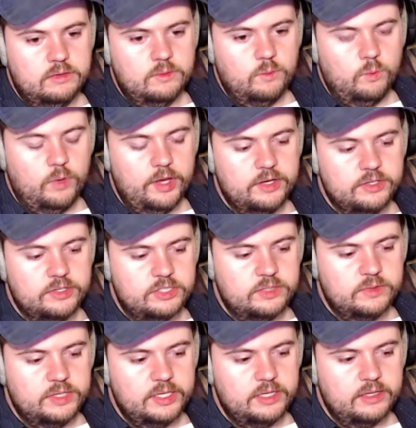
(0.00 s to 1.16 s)
What You're
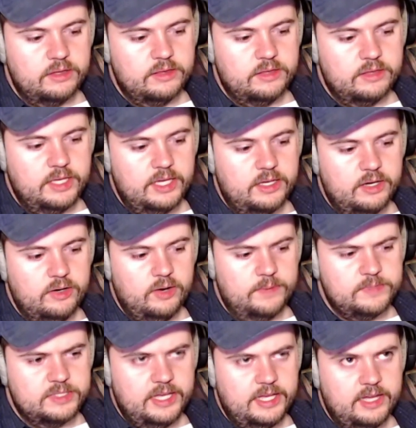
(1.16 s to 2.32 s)
Doing, they go up
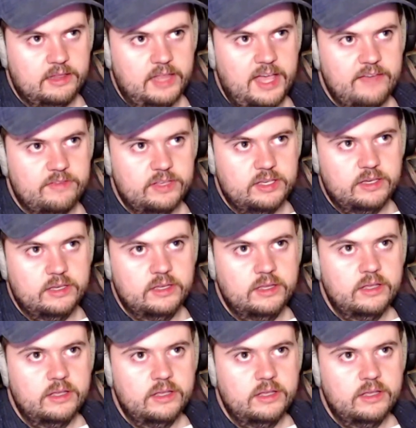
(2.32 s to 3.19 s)
to take 11,